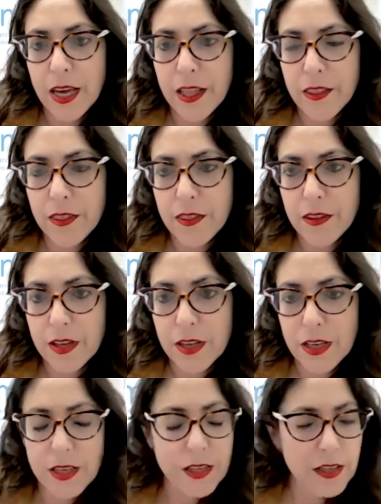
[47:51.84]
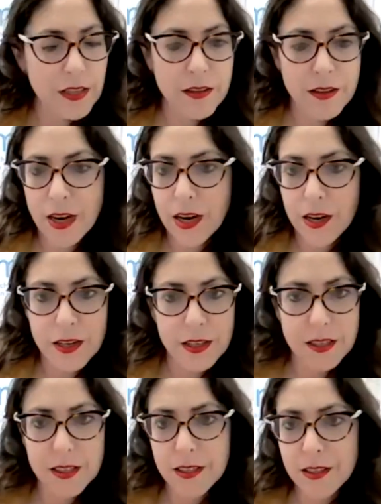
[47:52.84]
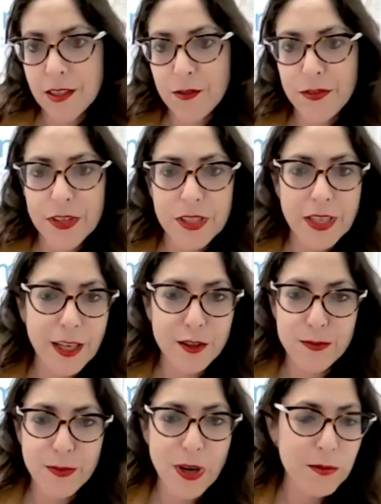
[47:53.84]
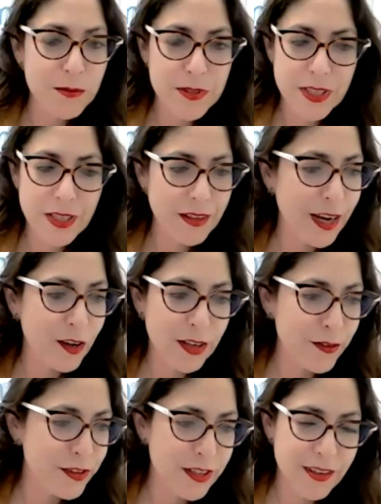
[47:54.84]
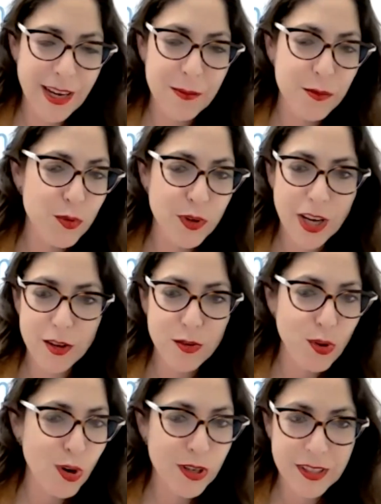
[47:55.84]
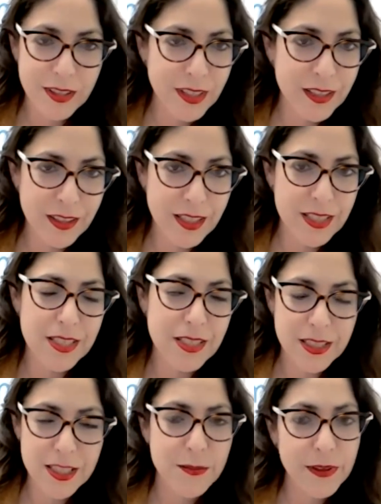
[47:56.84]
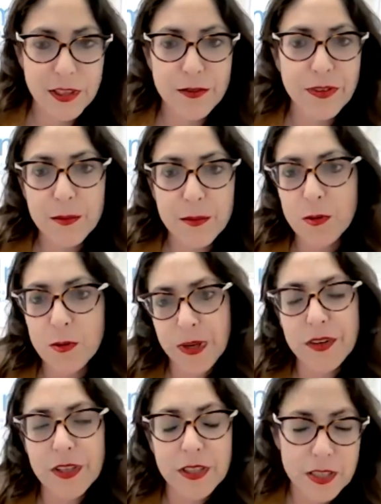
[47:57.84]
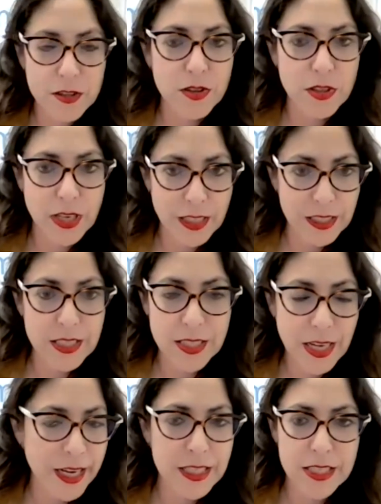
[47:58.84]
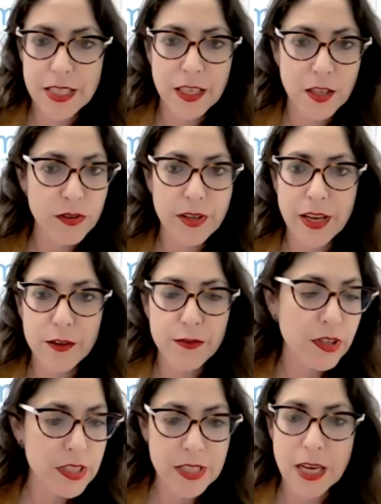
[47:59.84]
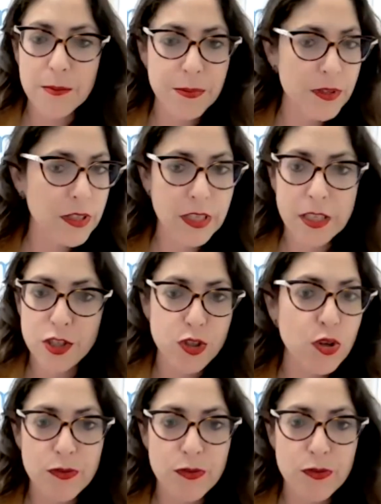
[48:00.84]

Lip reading: and there are different kind of problems that I don't have the time to get to all the details in this, but if I'm comparing this to United States, and you take, for example, the